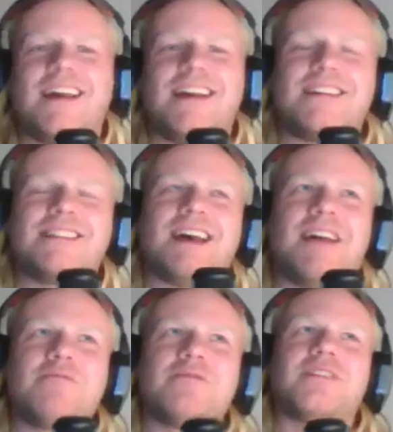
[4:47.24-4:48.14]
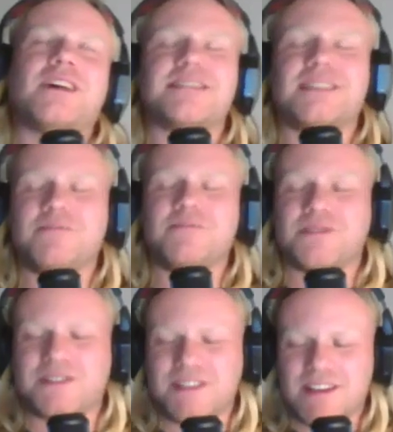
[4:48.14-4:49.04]
And as I
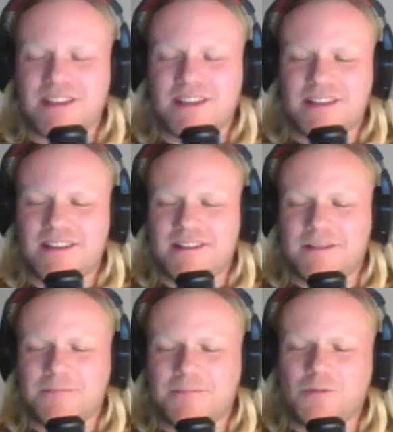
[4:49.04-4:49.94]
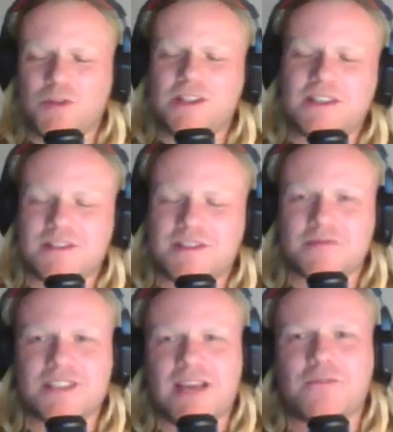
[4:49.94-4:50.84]
was reading some
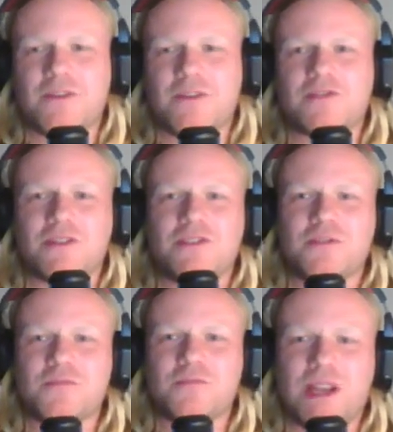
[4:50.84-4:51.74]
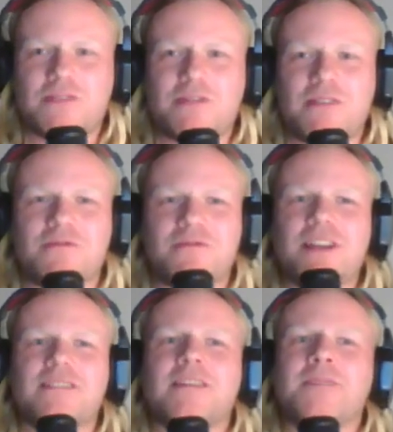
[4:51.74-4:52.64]
stuff on your background,
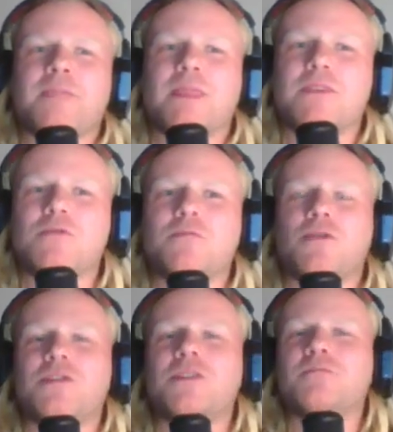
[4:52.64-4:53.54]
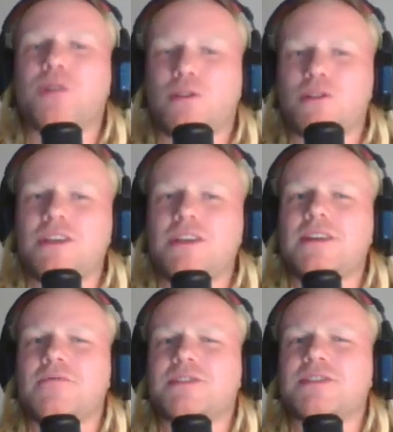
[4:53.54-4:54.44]
right? You were born in Broni,
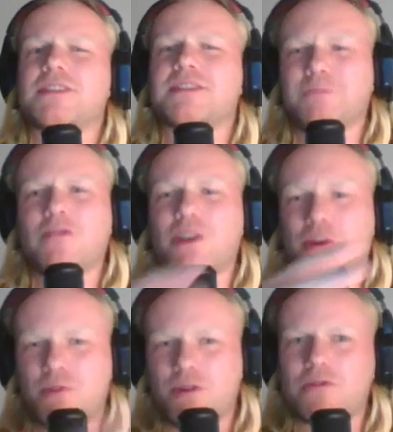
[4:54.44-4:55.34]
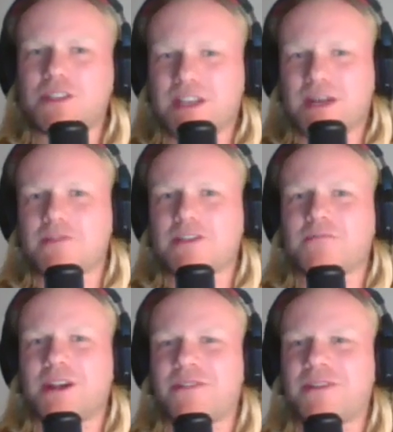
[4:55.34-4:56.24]
which is a small commune inhabited
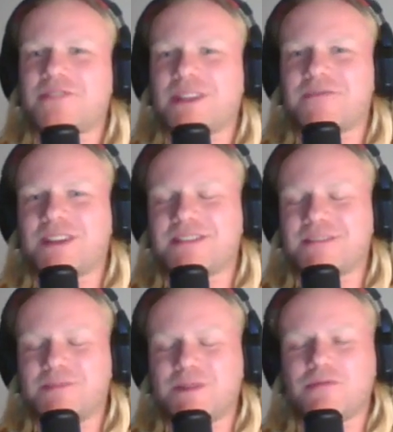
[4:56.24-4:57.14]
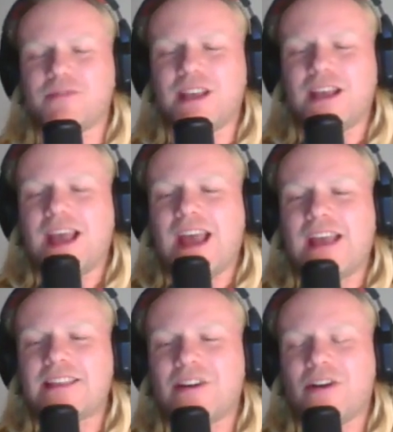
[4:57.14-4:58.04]
by around 10,000 people.
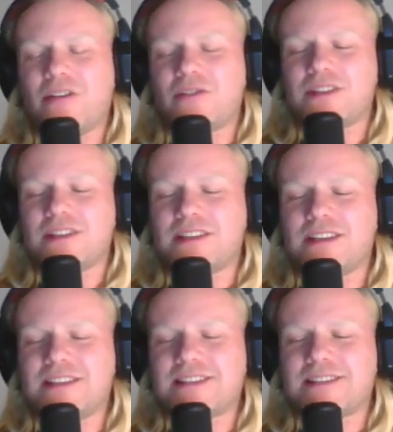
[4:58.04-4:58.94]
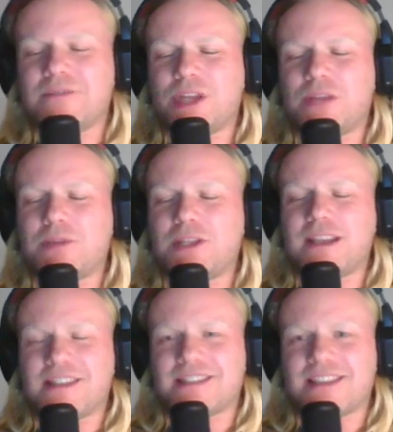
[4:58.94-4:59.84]
And on its
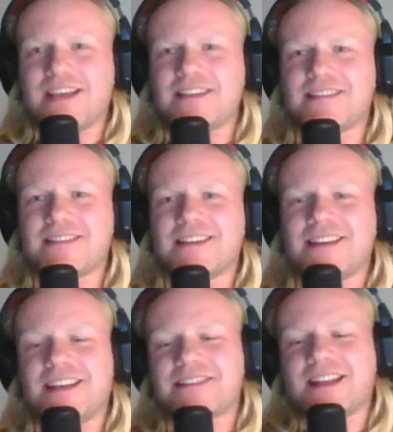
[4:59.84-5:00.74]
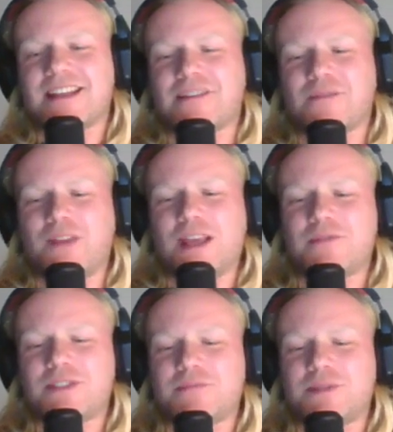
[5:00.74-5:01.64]
Wikipedia site, it's like
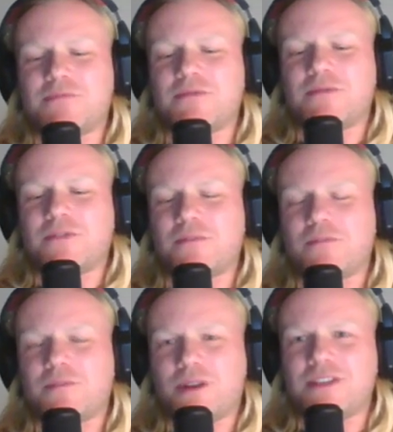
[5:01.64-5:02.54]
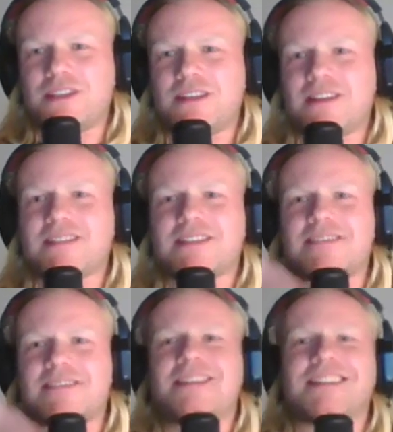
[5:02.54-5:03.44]
famous people from Broni,
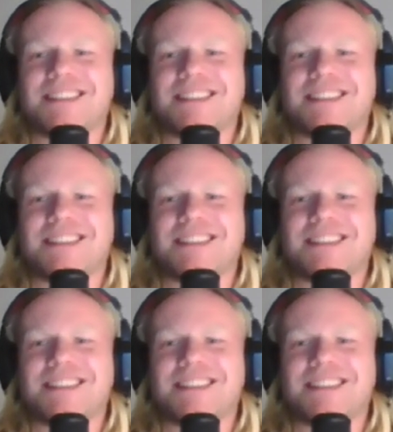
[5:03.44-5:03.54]
Cecilia